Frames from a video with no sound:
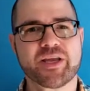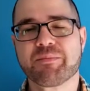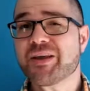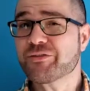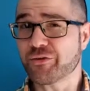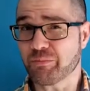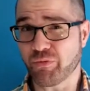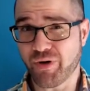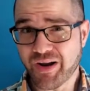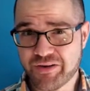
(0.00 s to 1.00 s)
It may
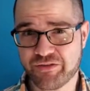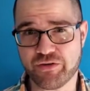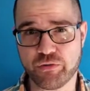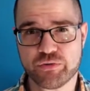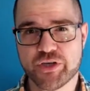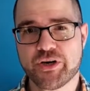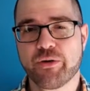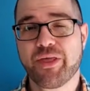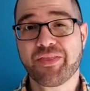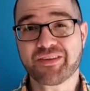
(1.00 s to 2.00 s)
surprise you to
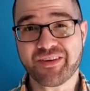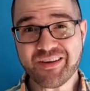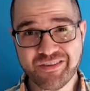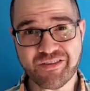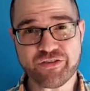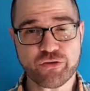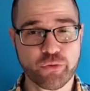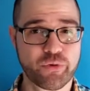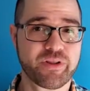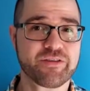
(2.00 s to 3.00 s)
know that this isn't
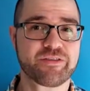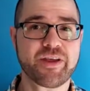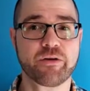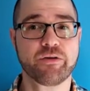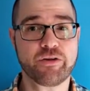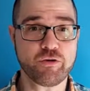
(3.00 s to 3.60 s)
totally settled.